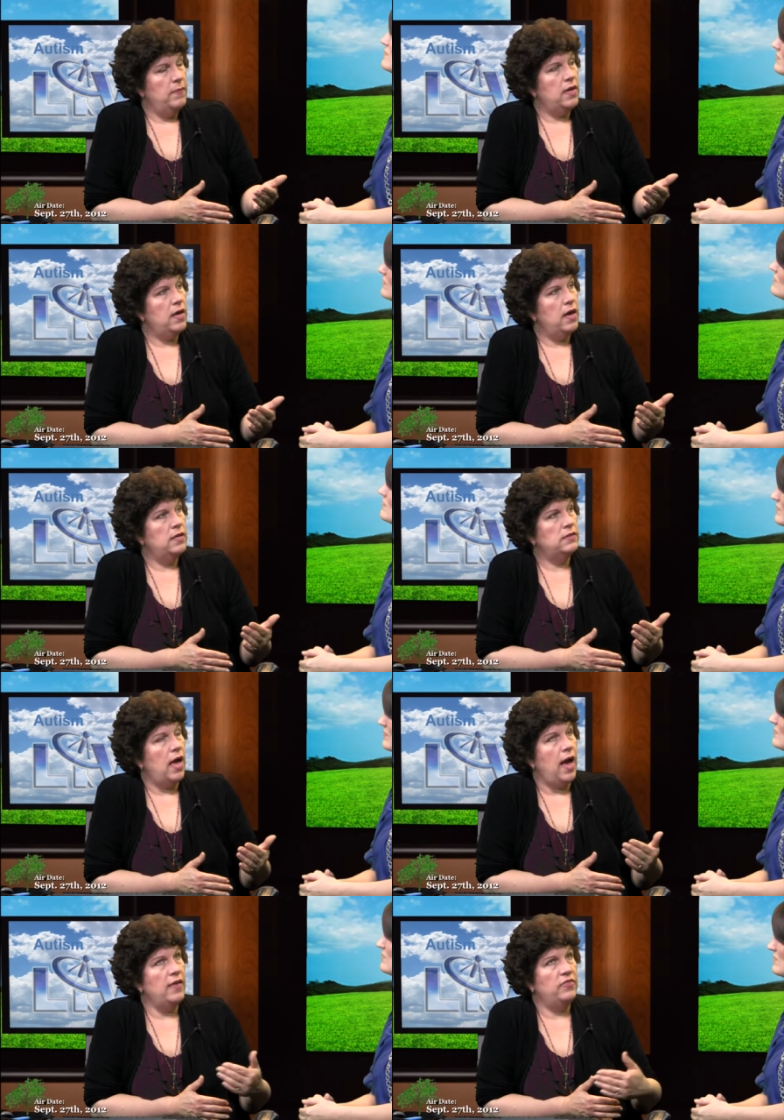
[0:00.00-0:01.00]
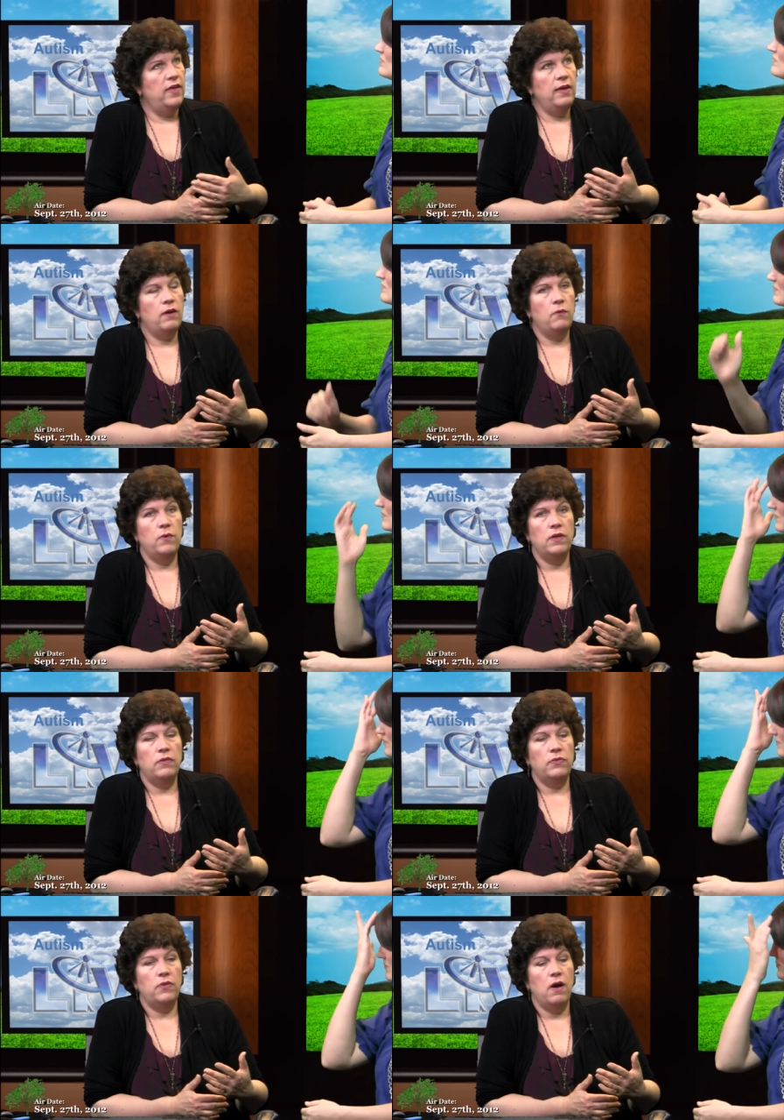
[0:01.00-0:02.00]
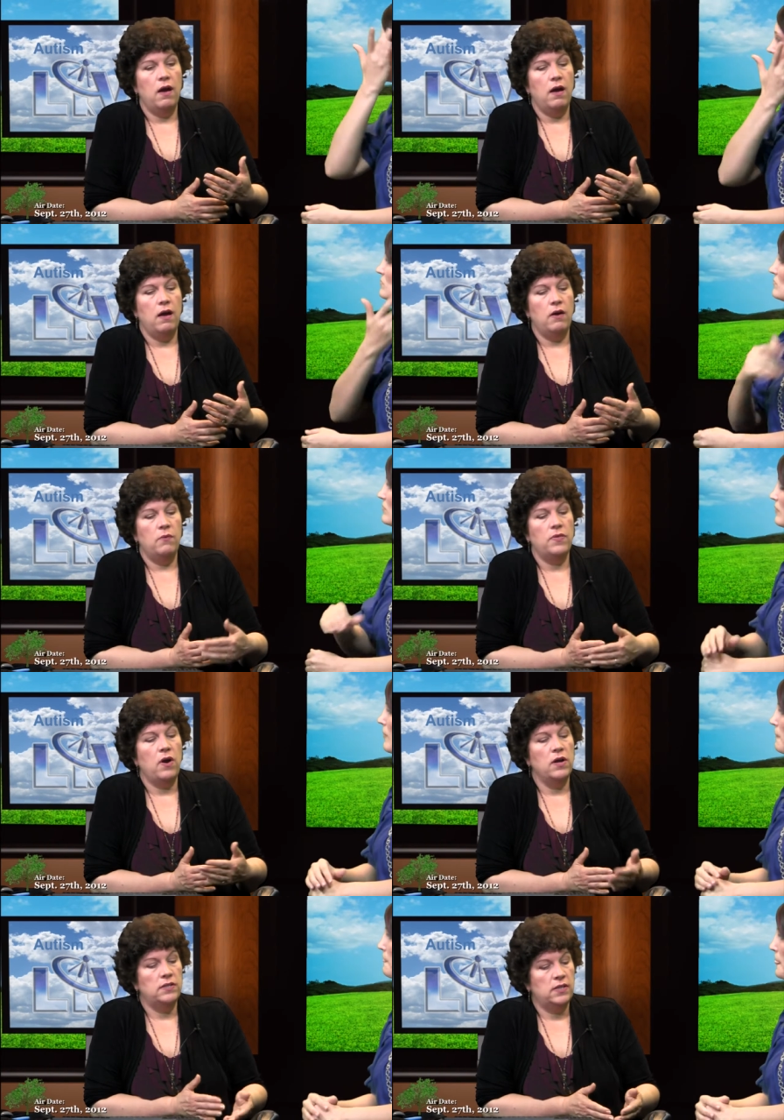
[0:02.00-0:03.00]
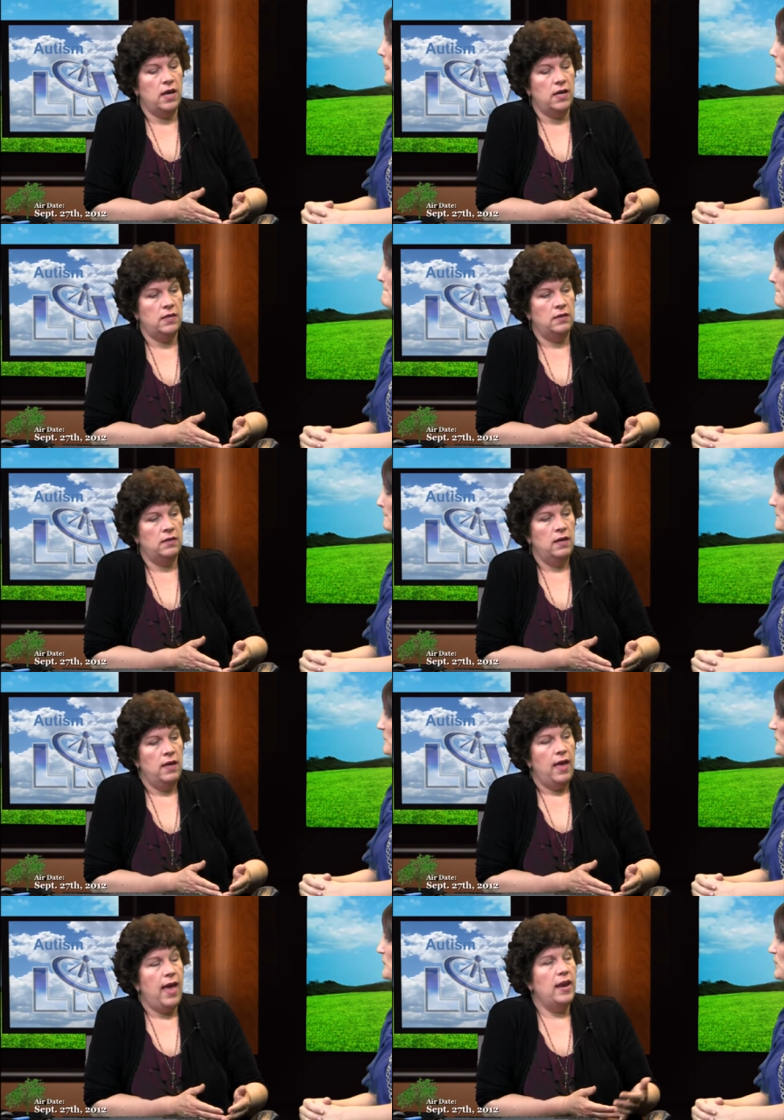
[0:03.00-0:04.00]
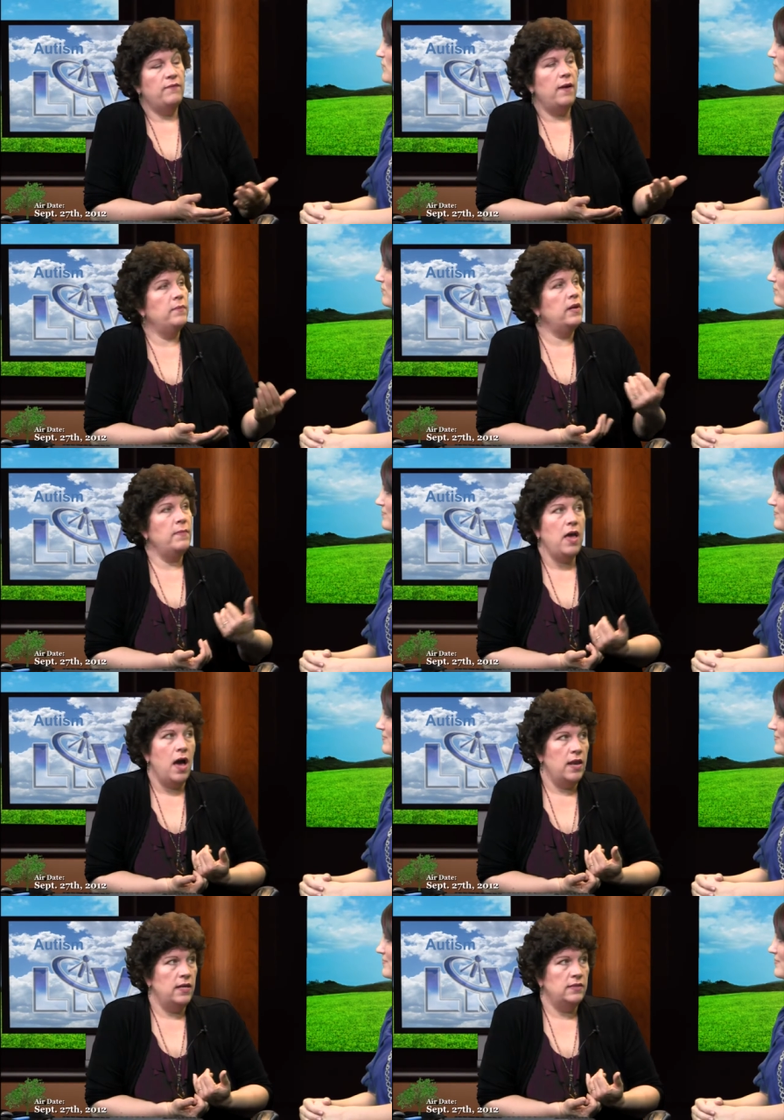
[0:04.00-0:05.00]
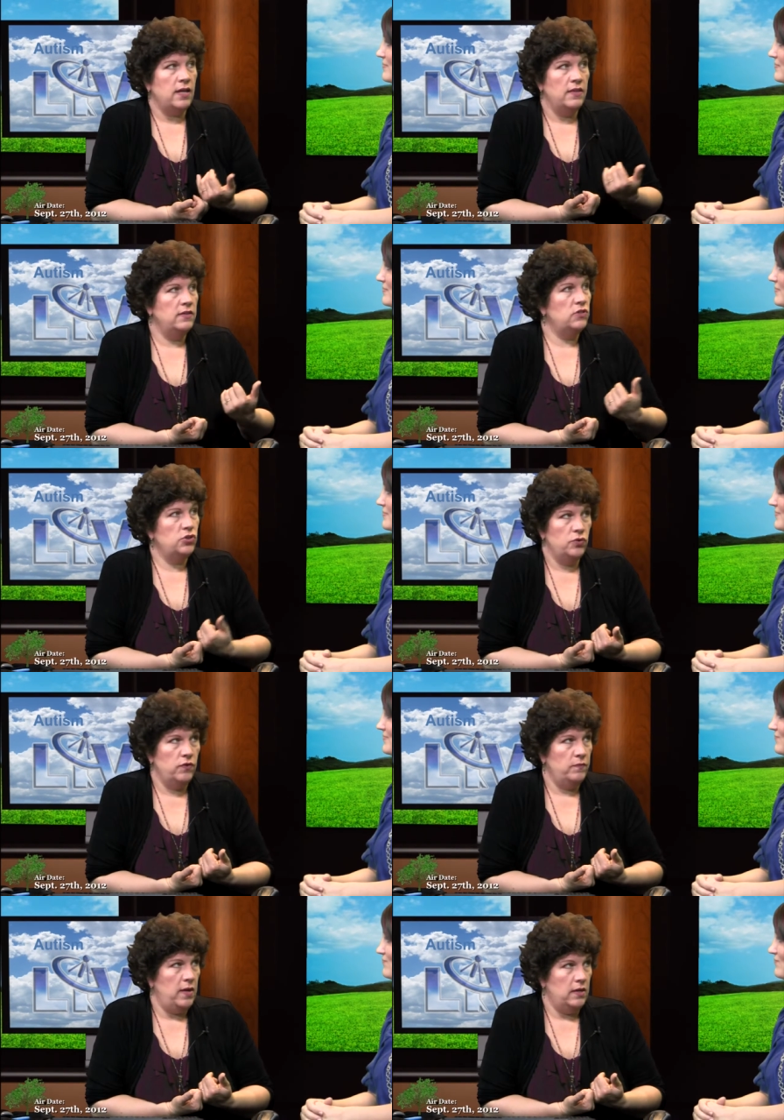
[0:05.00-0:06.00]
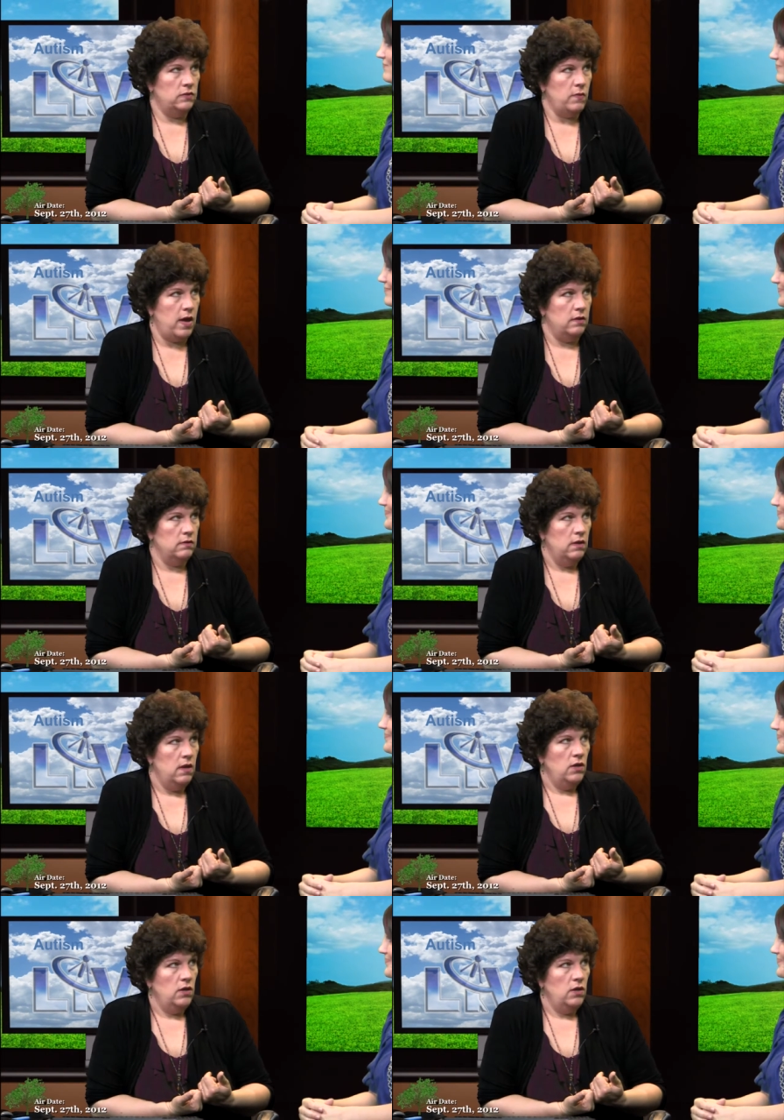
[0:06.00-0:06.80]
Because mm-hmm. I think with, uh, with our son, and if I'm going to be honest, this is true of me as well. Mm.